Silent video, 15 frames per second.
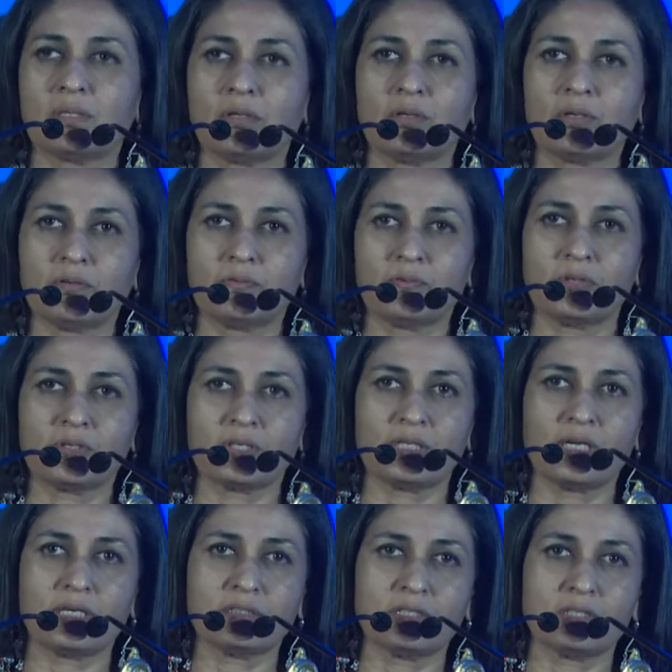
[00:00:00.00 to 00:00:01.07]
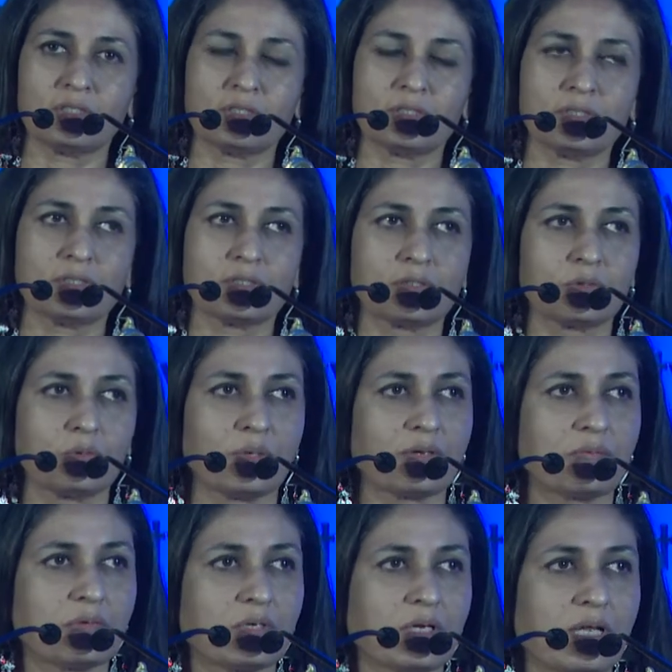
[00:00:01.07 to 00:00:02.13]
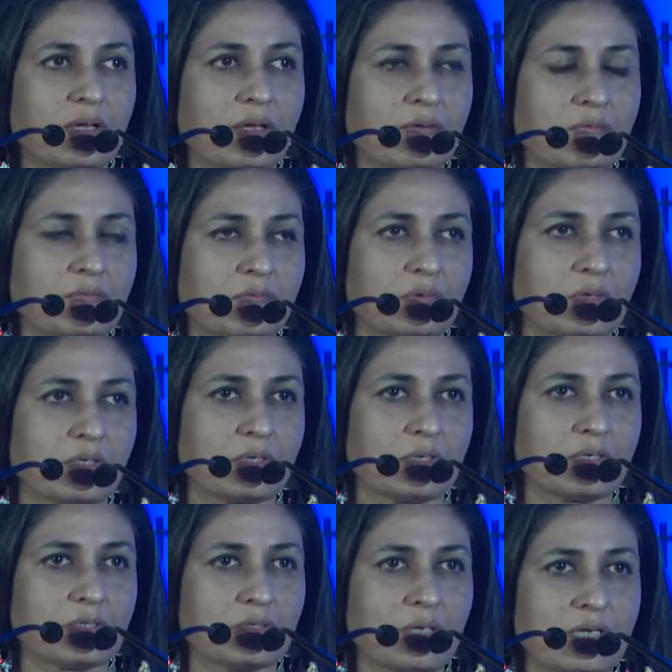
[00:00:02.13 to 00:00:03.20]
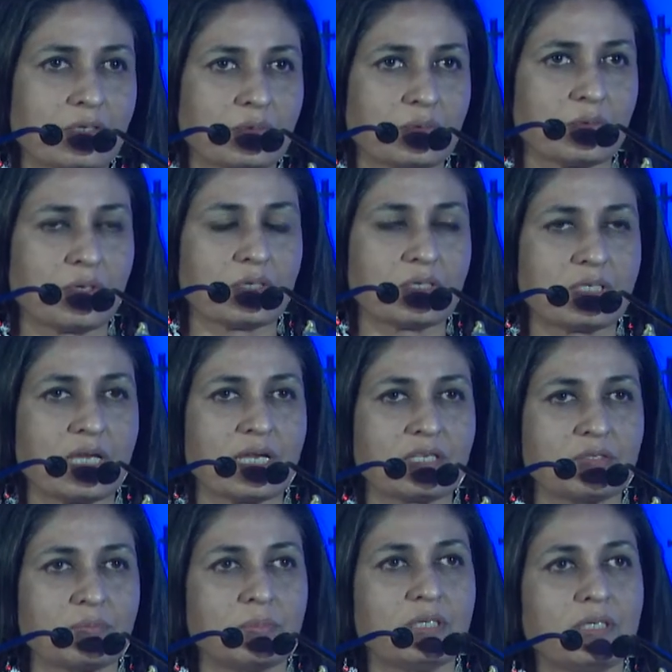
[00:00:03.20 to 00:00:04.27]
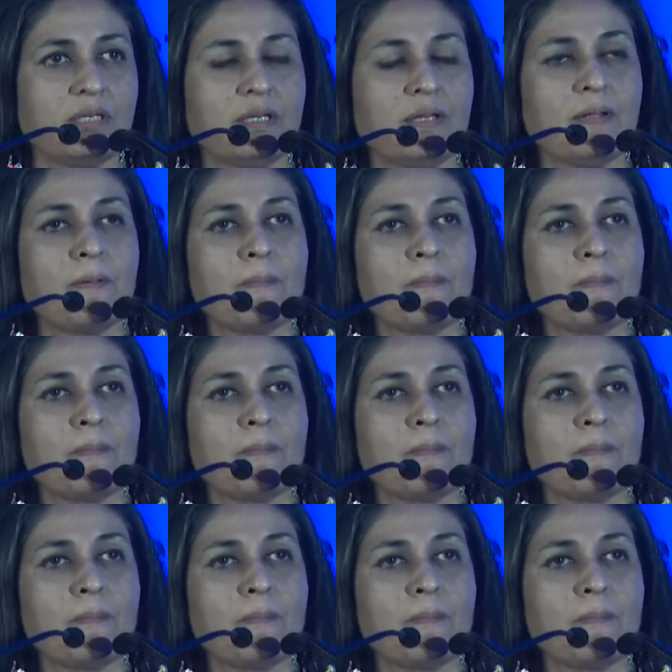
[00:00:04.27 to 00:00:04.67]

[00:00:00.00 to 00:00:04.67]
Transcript: a lot of organizations, whoever have tried to contact me,